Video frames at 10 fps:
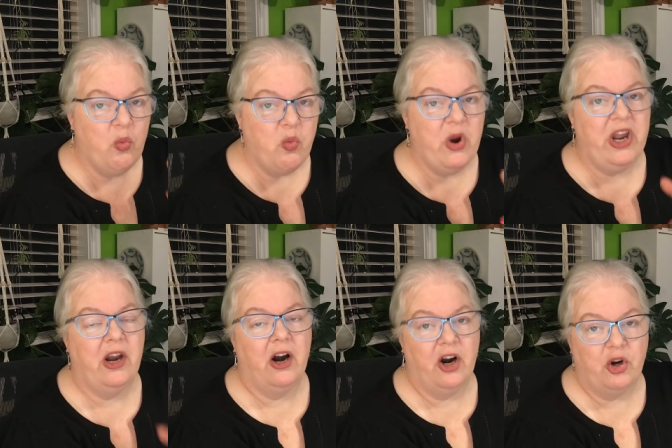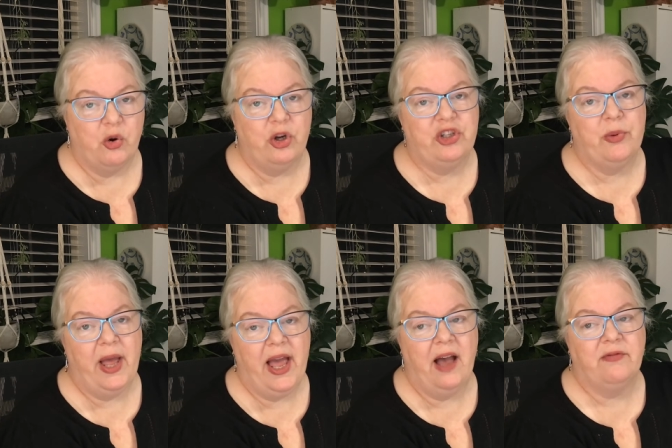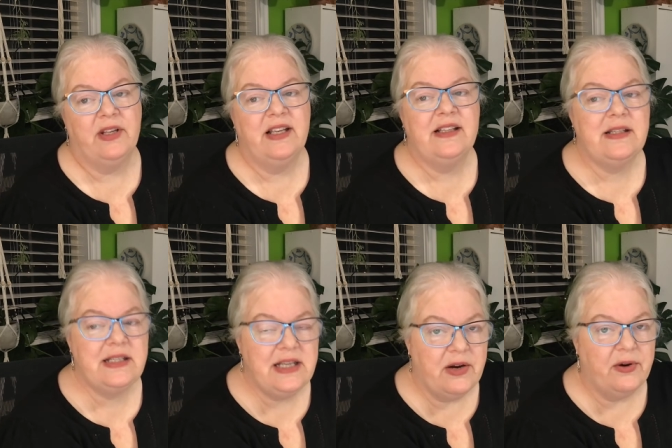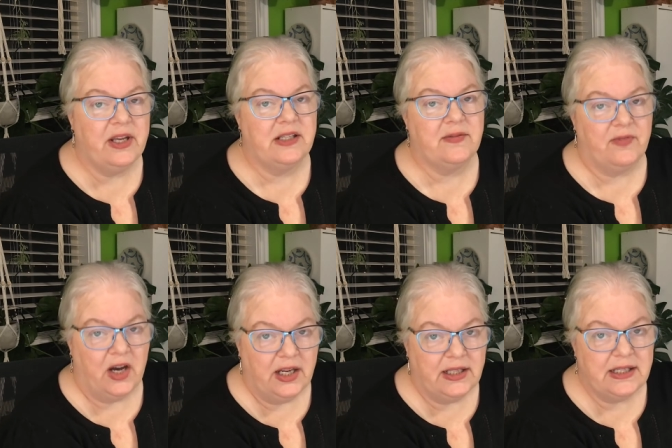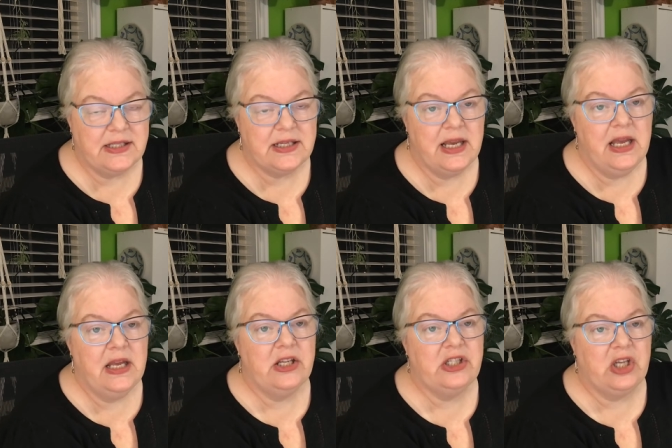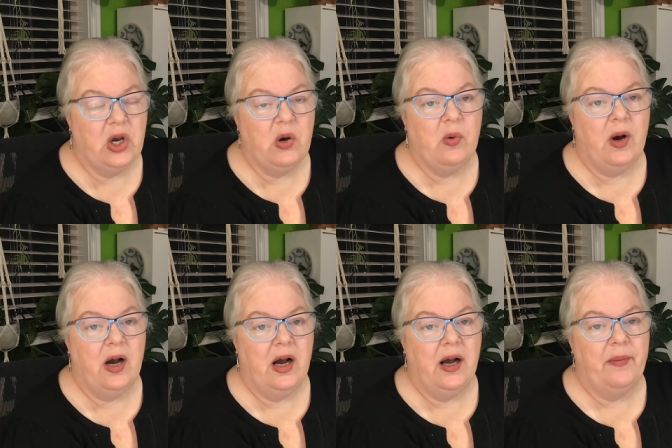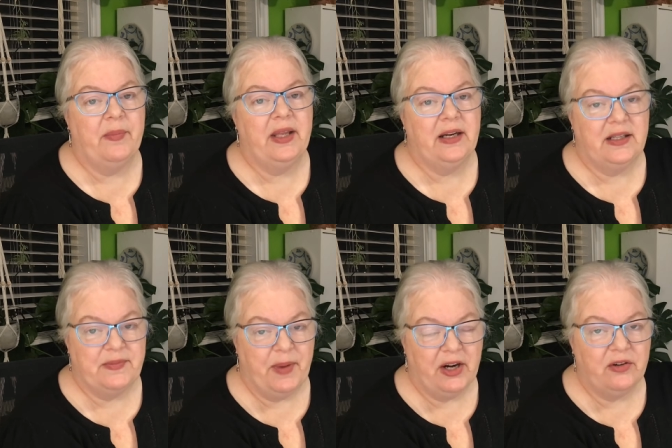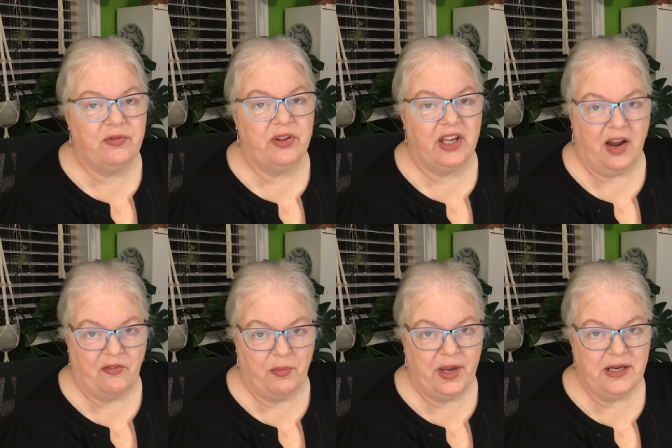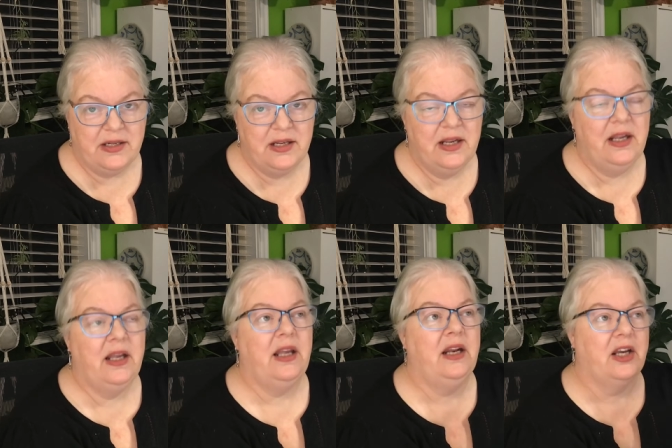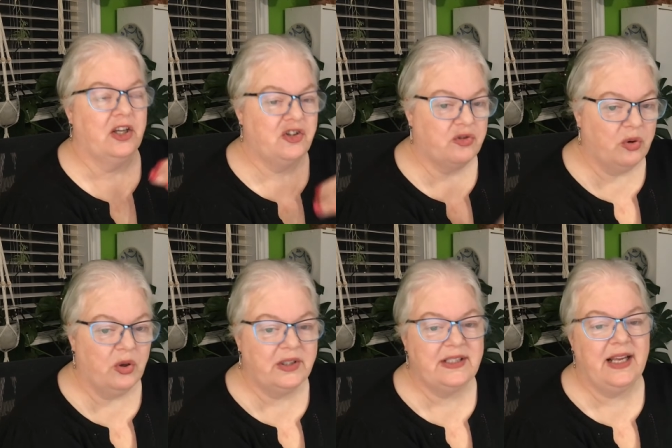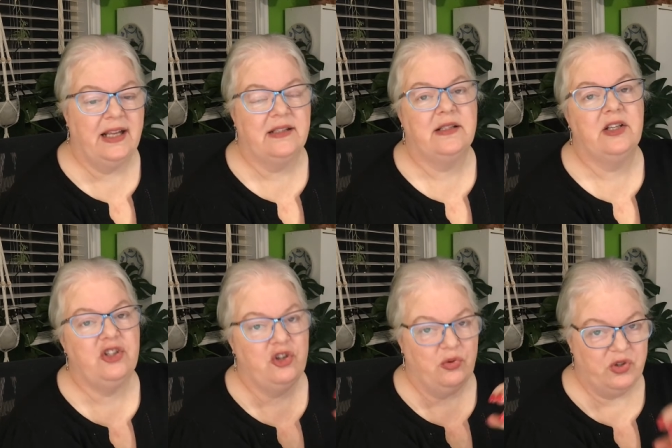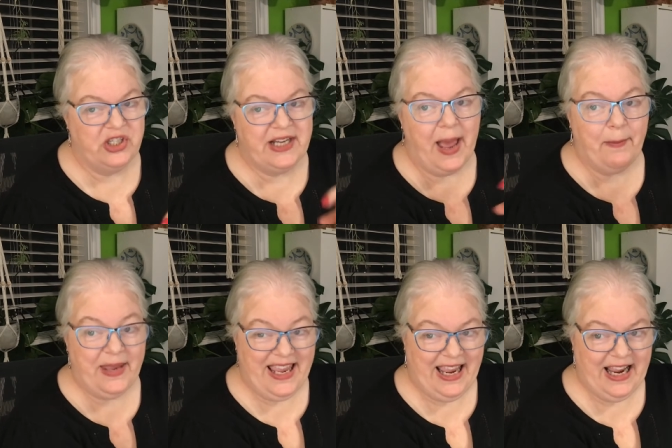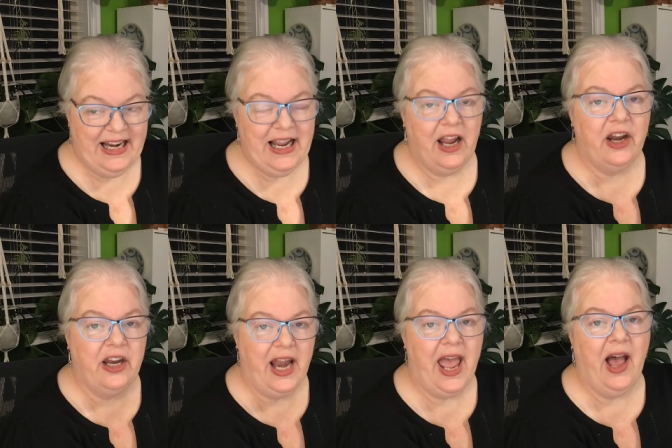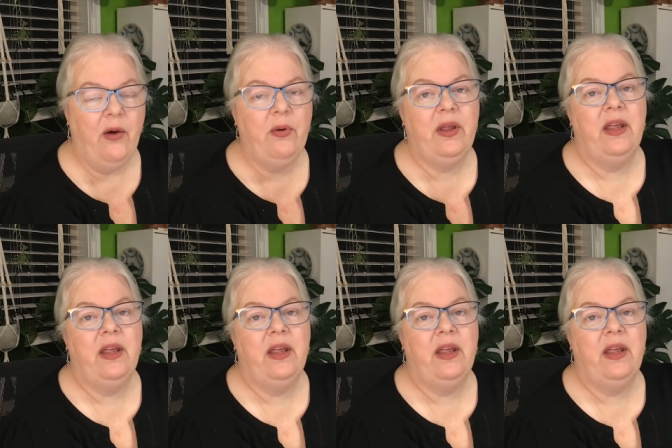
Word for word: we are going to have serious violence. So um, it is better for the government in a controlled sense to step in now